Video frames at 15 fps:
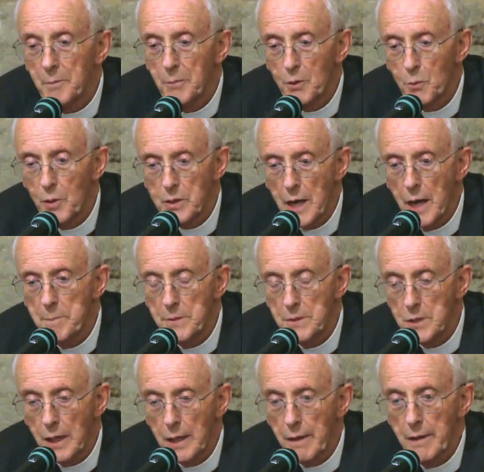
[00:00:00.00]
But what I
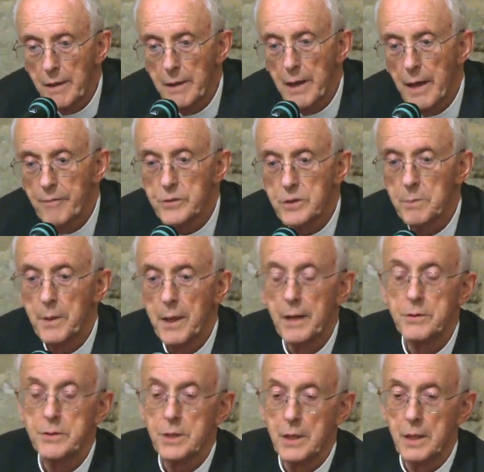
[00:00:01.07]
particularly loved
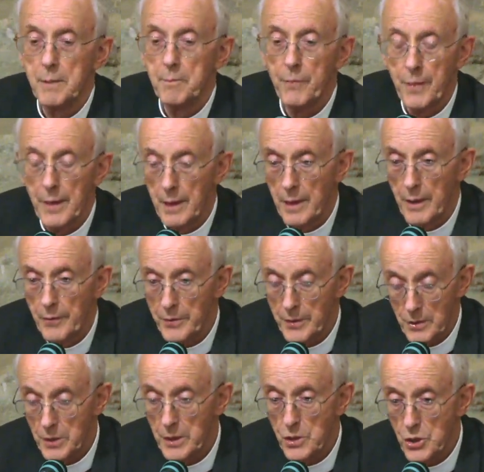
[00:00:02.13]
about the
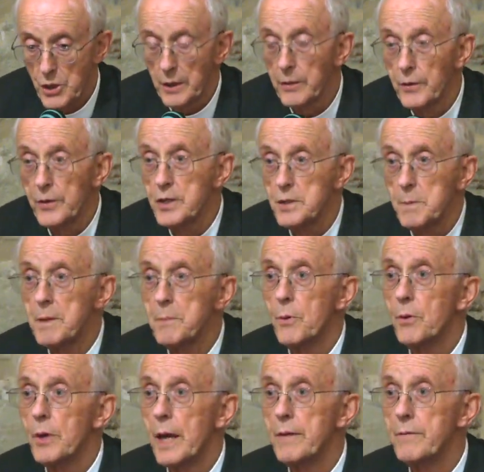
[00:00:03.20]
teaching that these
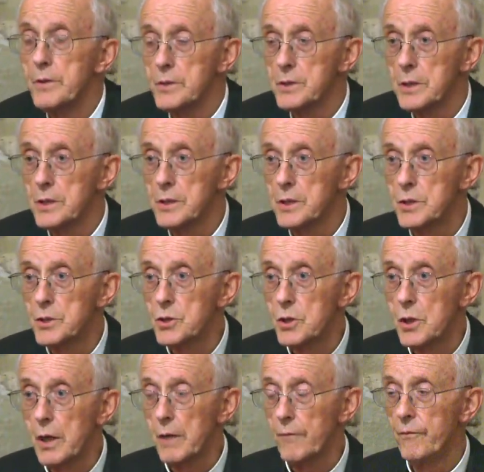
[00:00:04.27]
people gave us is this
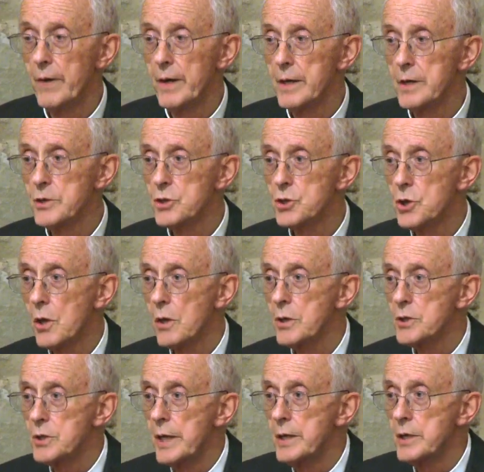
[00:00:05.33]
very strong
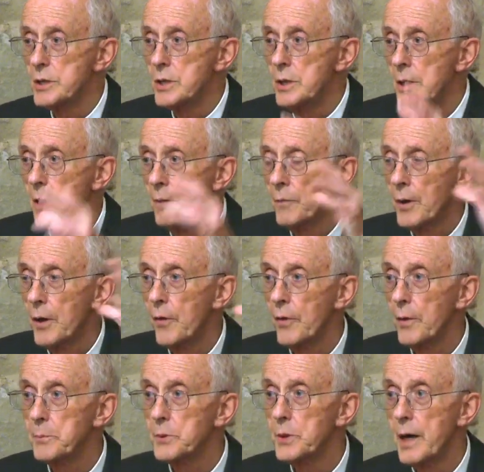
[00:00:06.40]
sense on
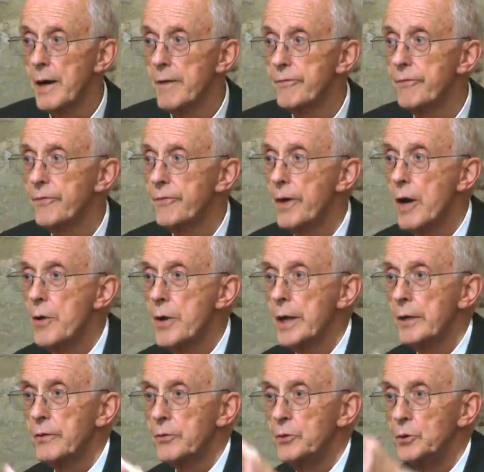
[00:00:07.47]
the prayer
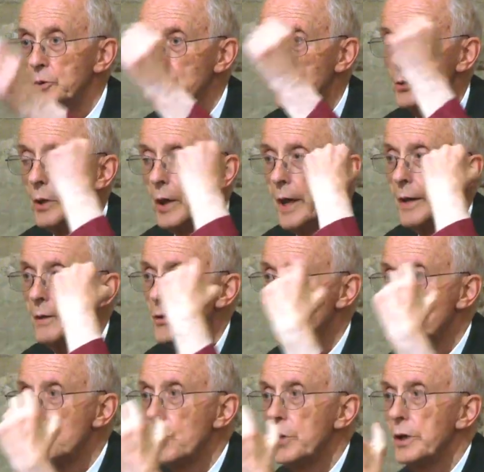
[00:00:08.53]
flowing through you and
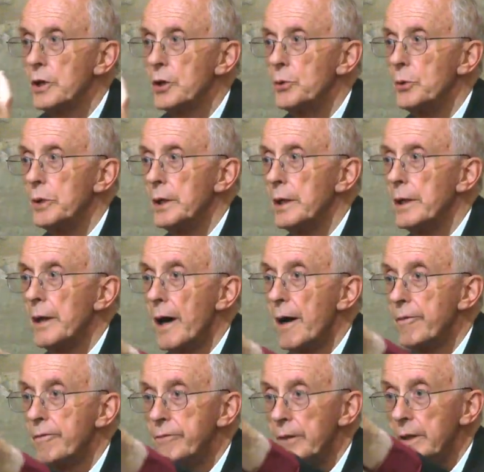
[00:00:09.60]
drawing you in
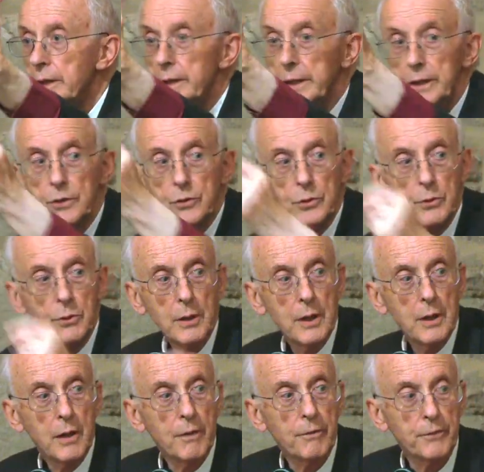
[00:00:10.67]
love
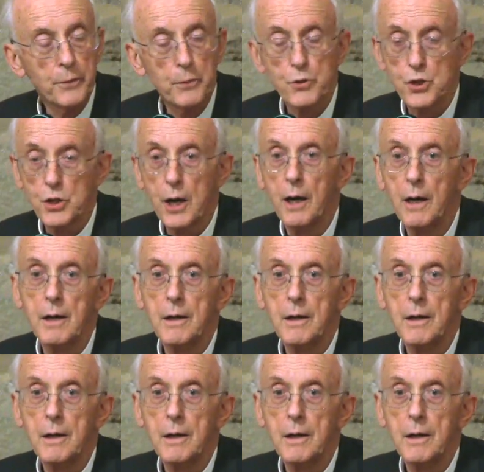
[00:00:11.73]
into a future.